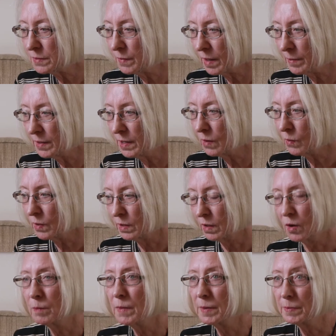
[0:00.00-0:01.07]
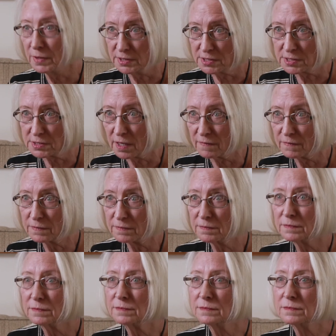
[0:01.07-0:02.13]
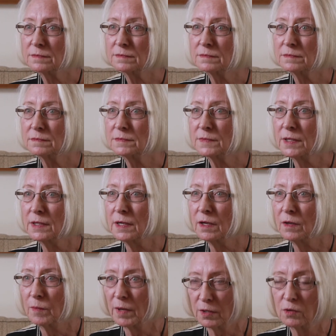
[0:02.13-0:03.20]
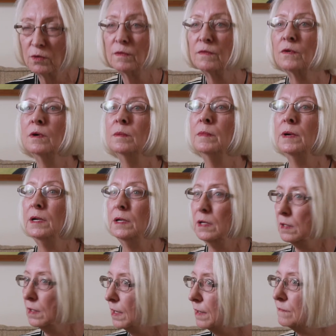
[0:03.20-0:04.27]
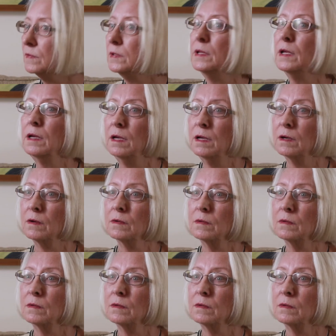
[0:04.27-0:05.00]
Mommy, I want all my police stuff. I need my uniform, I need everything here.